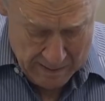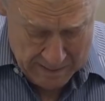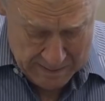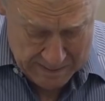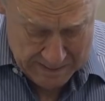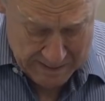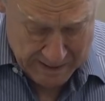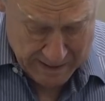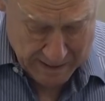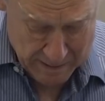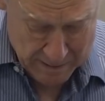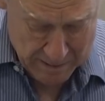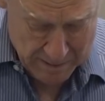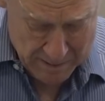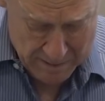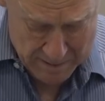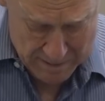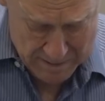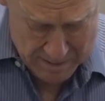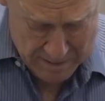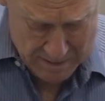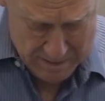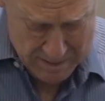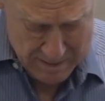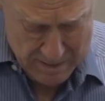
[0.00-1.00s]
So
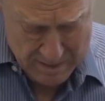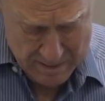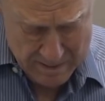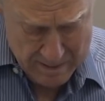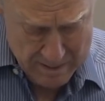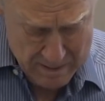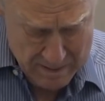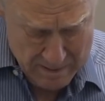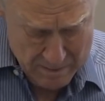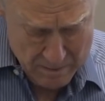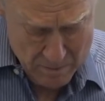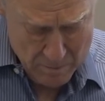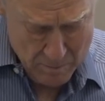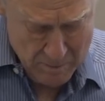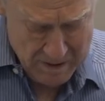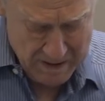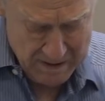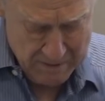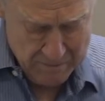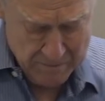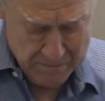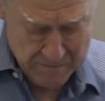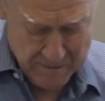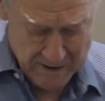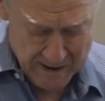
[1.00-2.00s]

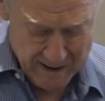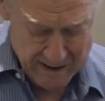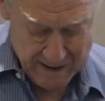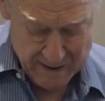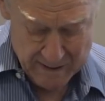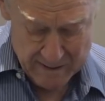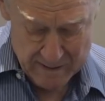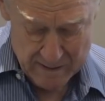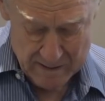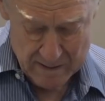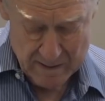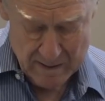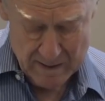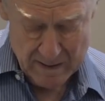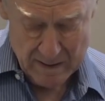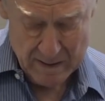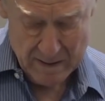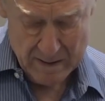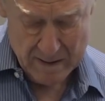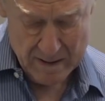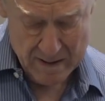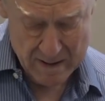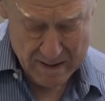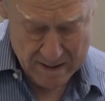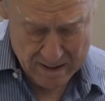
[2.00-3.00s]
we find
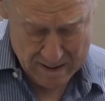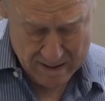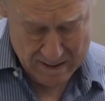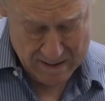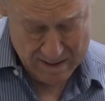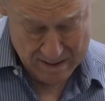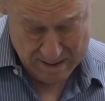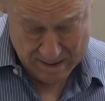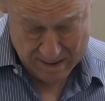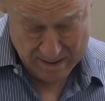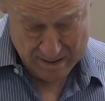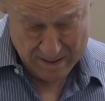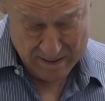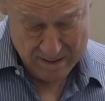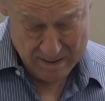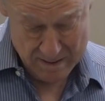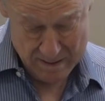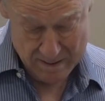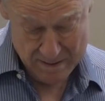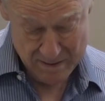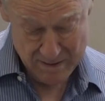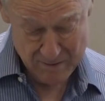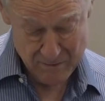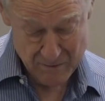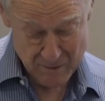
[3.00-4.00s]

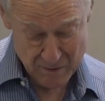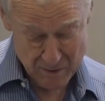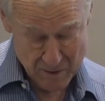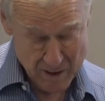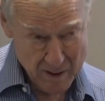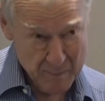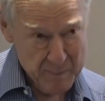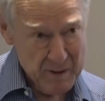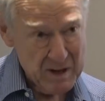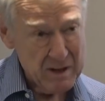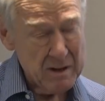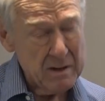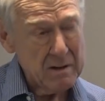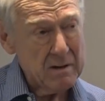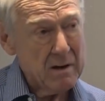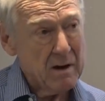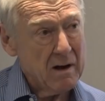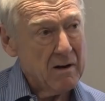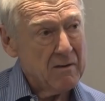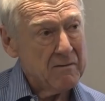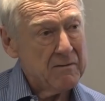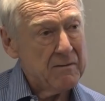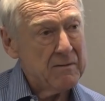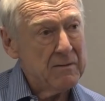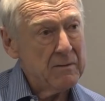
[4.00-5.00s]
the phenomenon
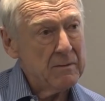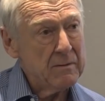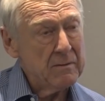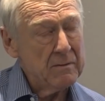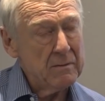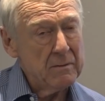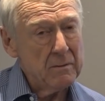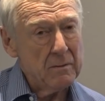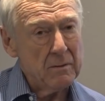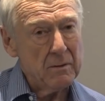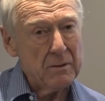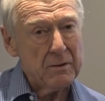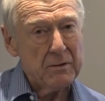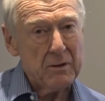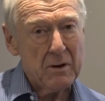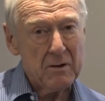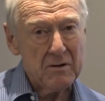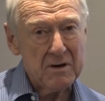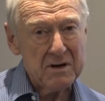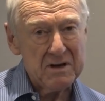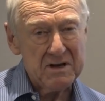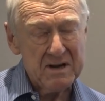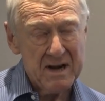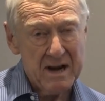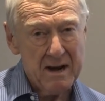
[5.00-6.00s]
of
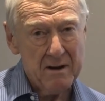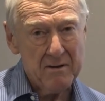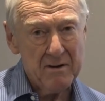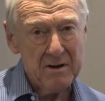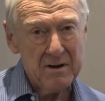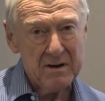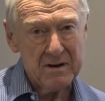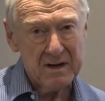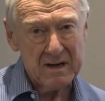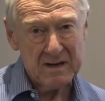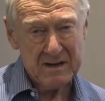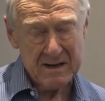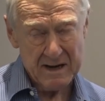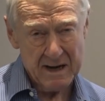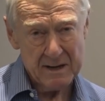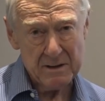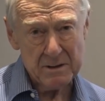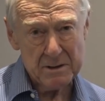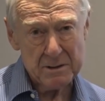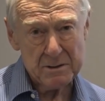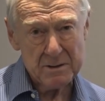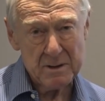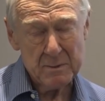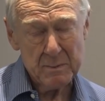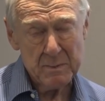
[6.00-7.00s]
authoritarian
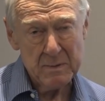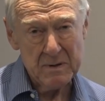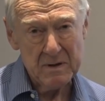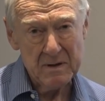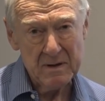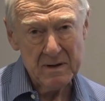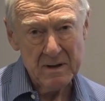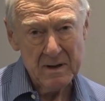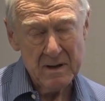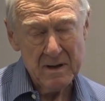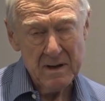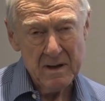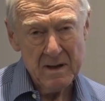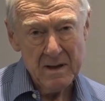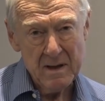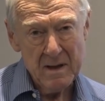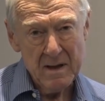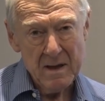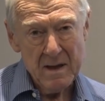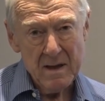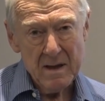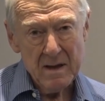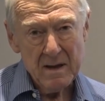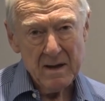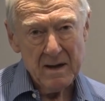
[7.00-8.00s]
dictatorship
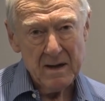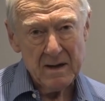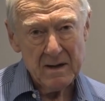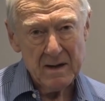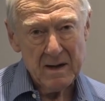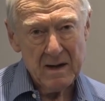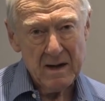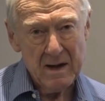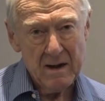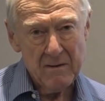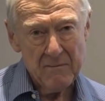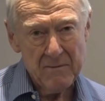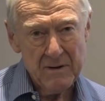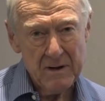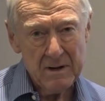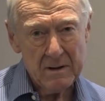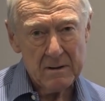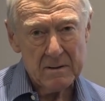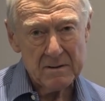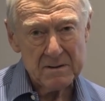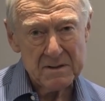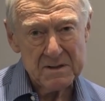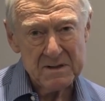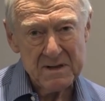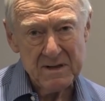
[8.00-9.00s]
in every
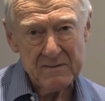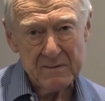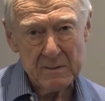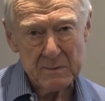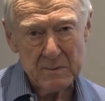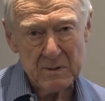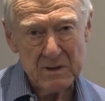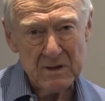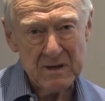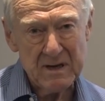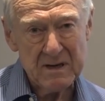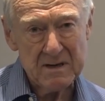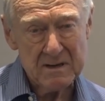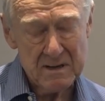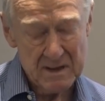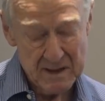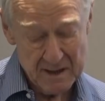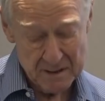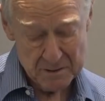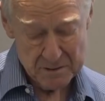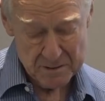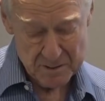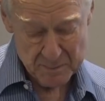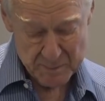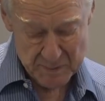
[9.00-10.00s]
conceivable
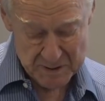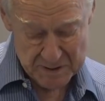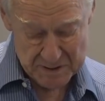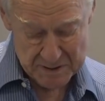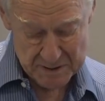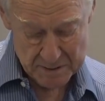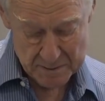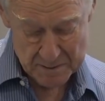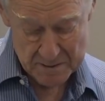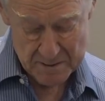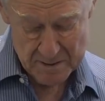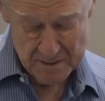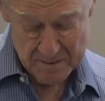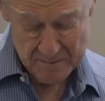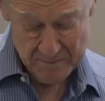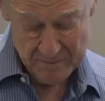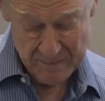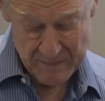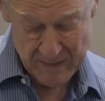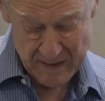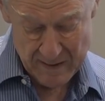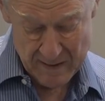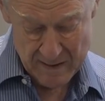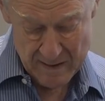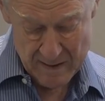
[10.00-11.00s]
intellectual pursuit.
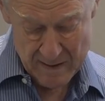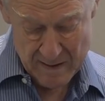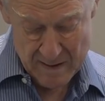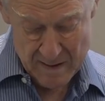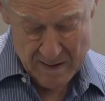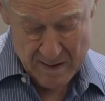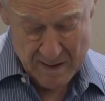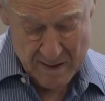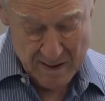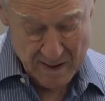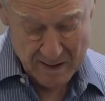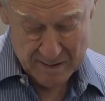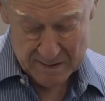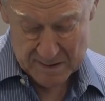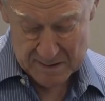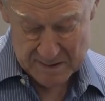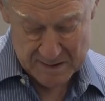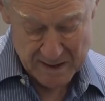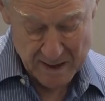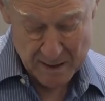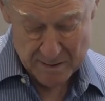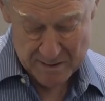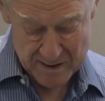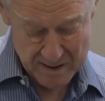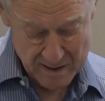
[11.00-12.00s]
And there's
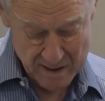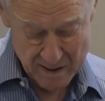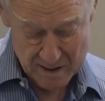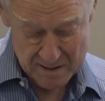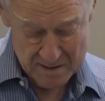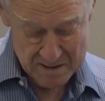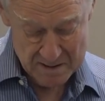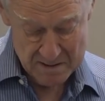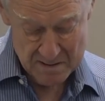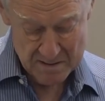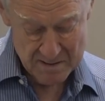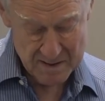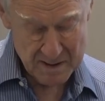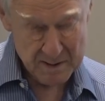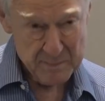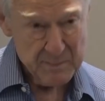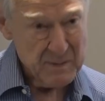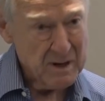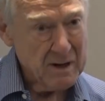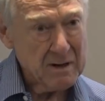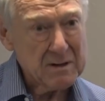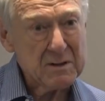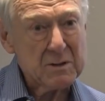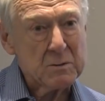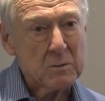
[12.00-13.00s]
no doubt that
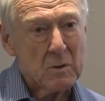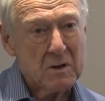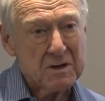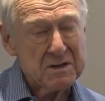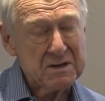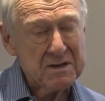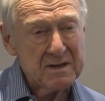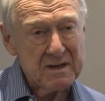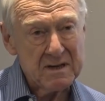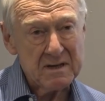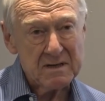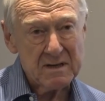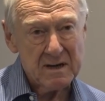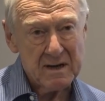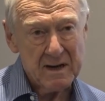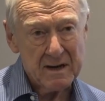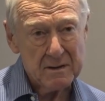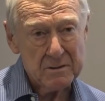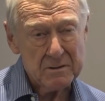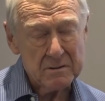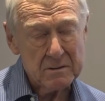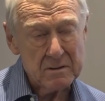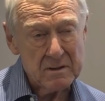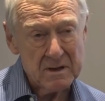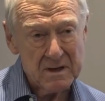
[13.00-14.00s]
Marx was an
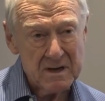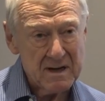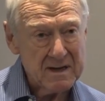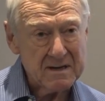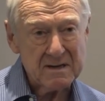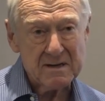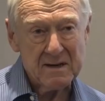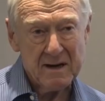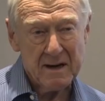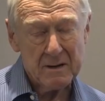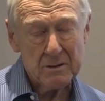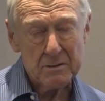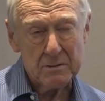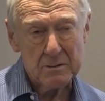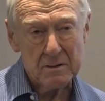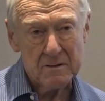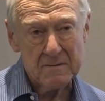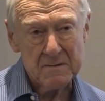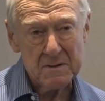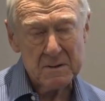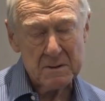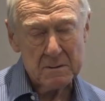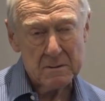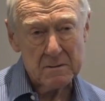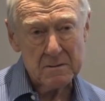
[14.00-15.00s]
intellectual
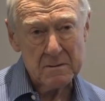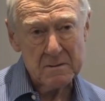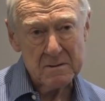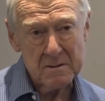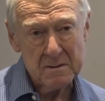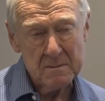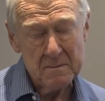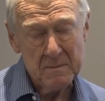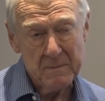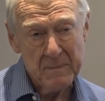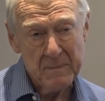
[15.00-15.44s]
of sorts.